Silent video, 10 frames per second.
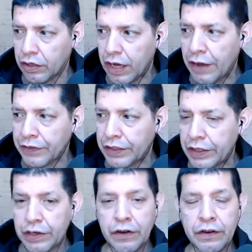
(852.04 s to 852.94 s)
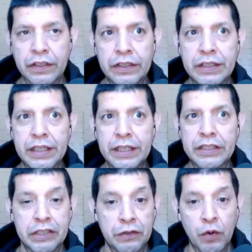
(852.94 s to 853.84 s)
after the
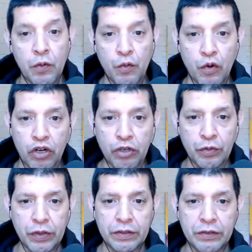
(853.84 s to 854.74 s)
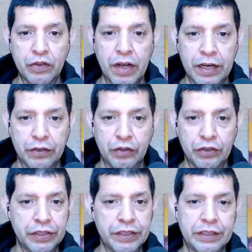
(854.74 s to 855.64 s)
Civil War when you had
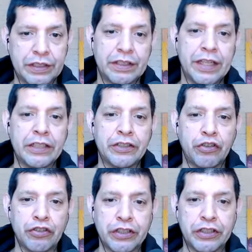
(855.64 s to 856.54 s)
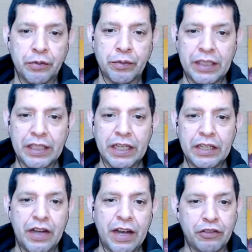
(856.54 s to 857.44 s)
all these dead soldiers coming in
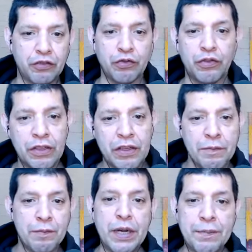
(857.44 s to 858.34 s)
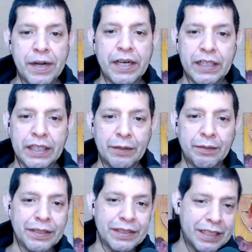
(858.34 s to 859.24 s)
and you had to prepare
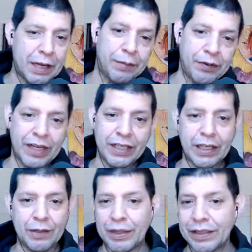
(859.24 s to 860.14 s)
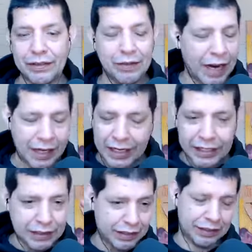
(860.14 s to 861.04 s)
them and separate them? And I
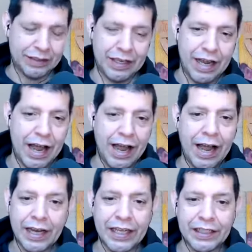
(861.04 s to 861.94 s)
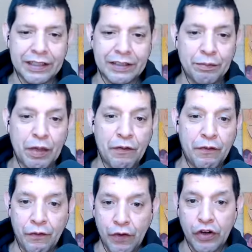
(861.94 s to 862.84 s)
guess, I guess
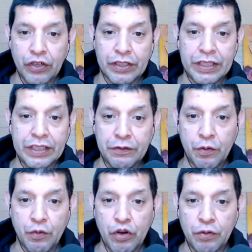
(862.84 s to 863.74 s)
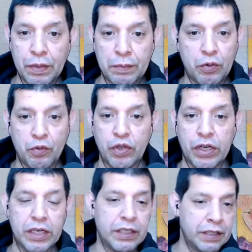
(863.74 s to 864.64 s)
before the Civil War, people
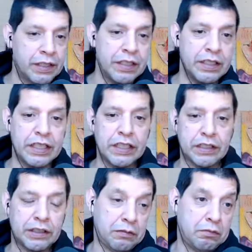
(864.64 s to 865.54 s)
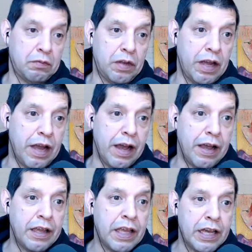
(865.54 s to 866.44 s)
were just uh,
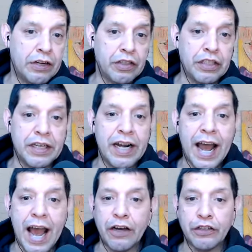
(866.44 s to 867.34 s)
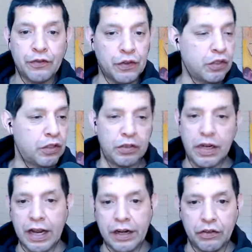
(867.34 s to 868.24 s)
held in their house
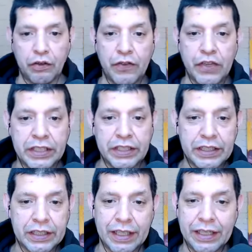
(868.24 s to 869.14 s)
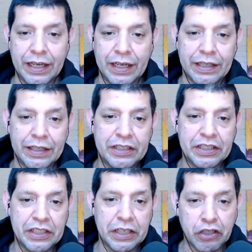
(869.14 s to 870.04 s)
for I don't know visits and and mm-hmm.
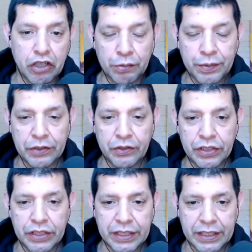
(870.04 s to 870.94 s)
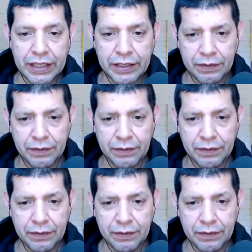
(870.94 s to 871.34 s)
see the corpse and all this and that?